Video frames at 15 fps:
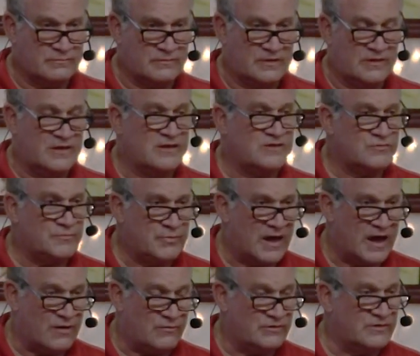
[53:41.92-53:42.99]
The inner
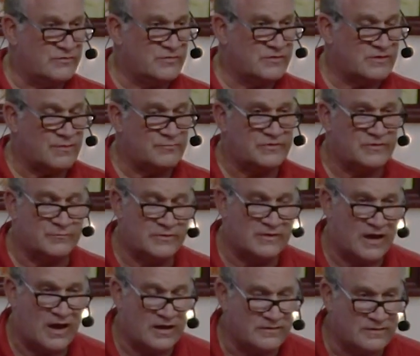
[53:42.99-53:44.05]
power, there is something
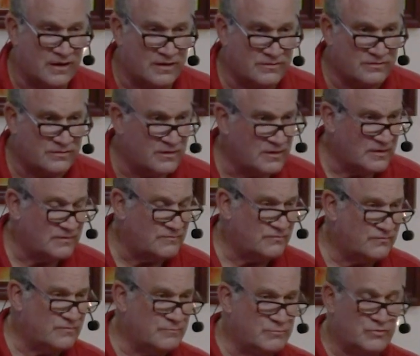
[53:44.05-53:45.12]
beyond us, even
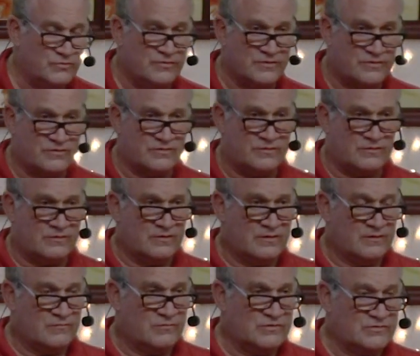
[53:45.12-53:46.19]
for Buddhists.
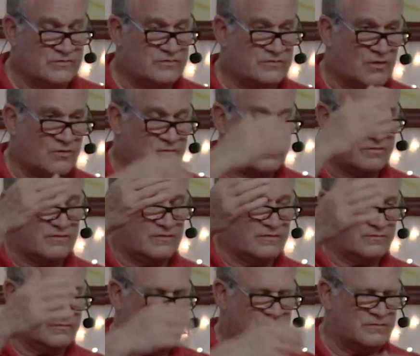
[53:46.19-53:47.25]
We just don't
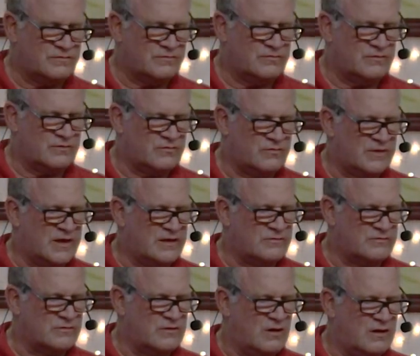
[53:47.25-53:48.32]
consider it a
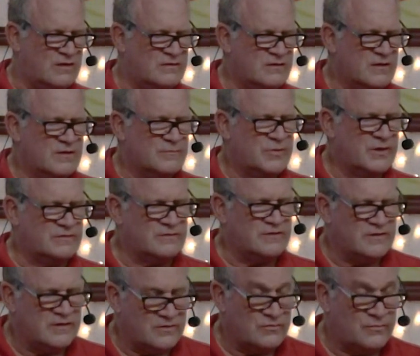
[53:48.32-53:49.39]
creator God, but
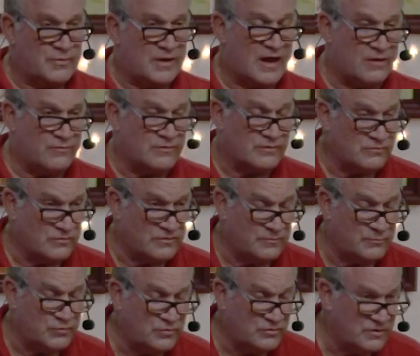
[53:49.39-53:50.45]
the inner power, or the
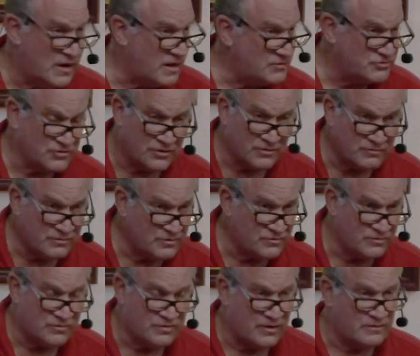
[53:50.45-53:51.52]
Buddha nature, it's
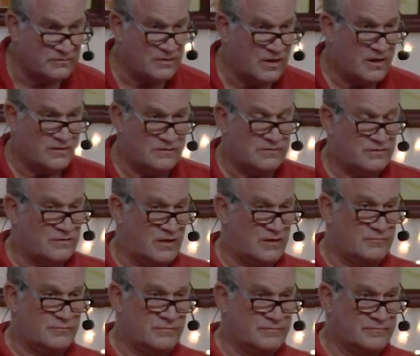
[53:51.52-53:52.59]
just like that, same.